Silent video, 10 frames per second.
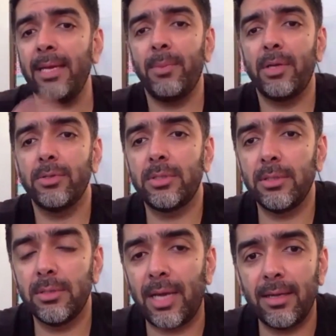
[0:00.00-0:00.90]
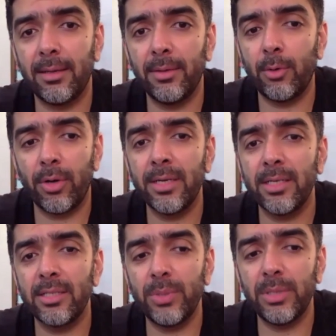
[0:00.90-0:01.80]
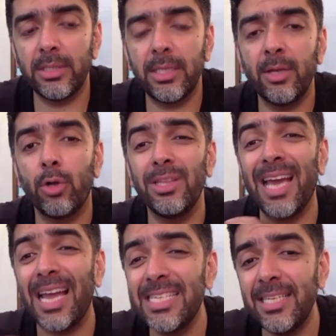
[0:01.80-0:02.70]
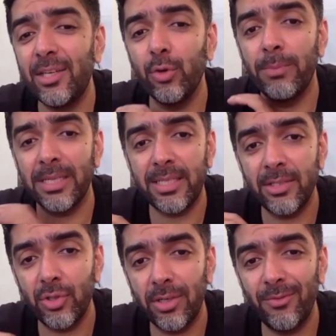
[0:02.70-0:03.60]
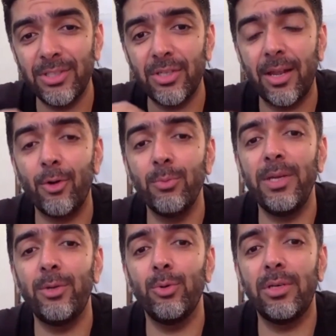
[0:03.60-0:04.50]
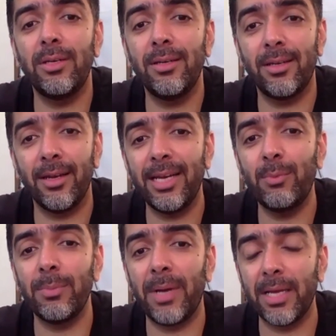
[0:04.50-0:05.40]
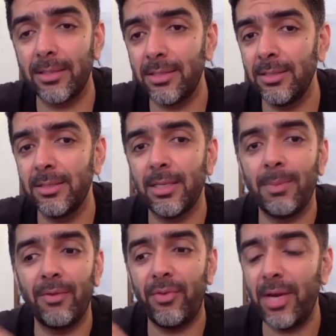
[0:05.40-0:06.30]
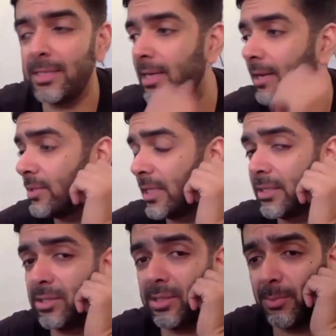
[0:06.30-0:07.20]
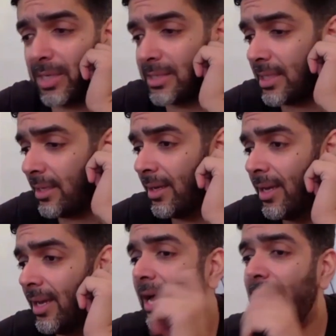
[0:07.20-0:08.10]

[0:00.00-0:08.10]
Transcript: mind because I got in touch with this thing called the ICQ Messenger, which allowed me to connect with my cousins and my friends. And I was like, this is amazing.